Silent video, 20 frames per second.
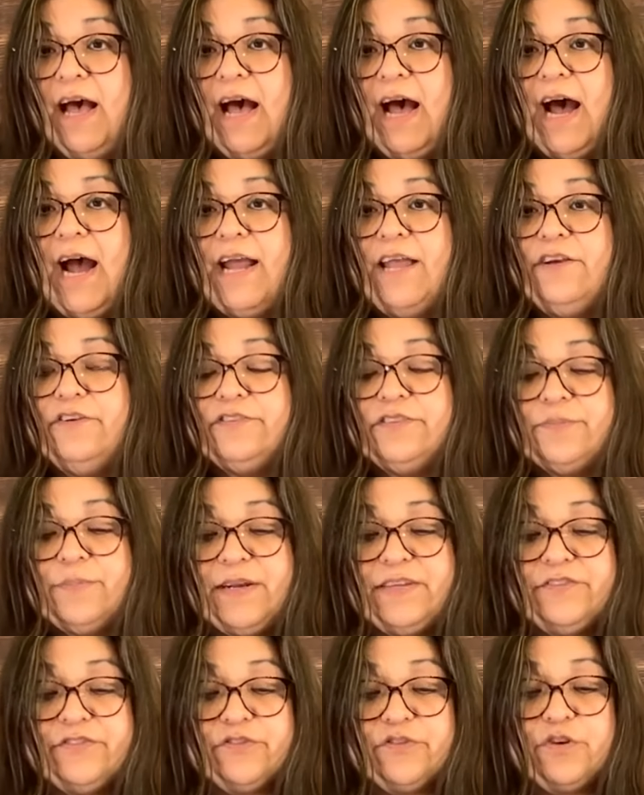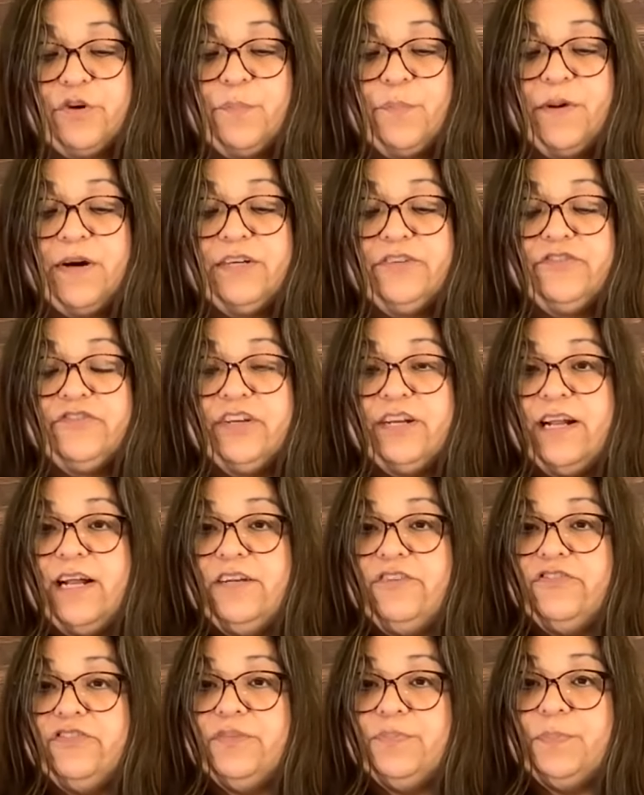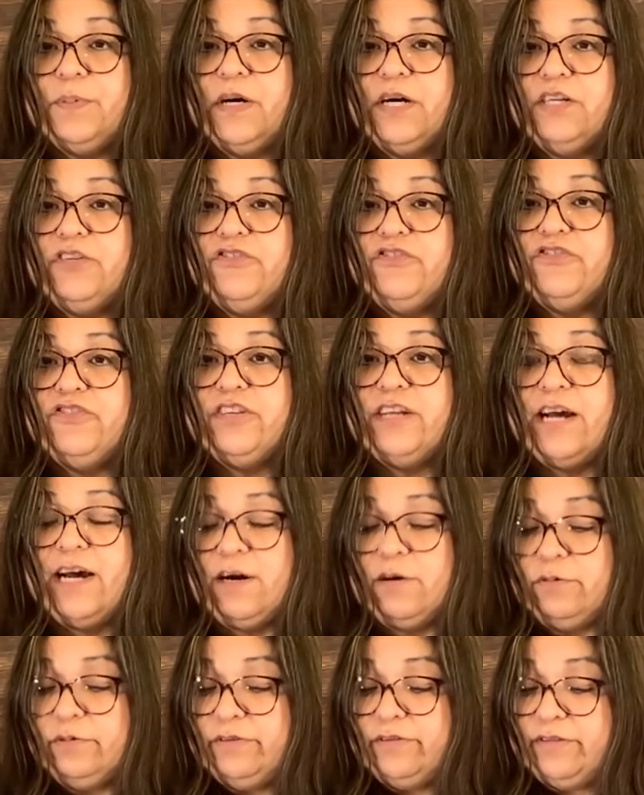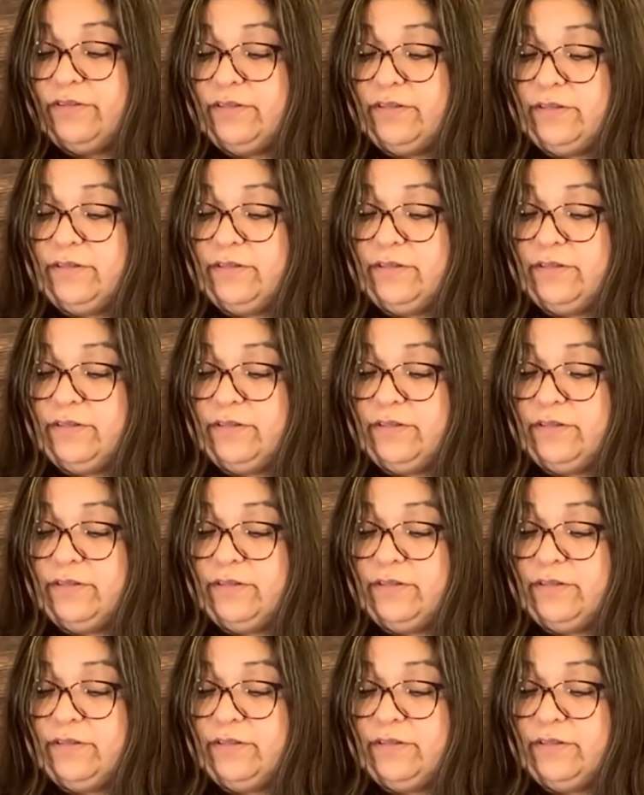I used my circle punch and I just punched out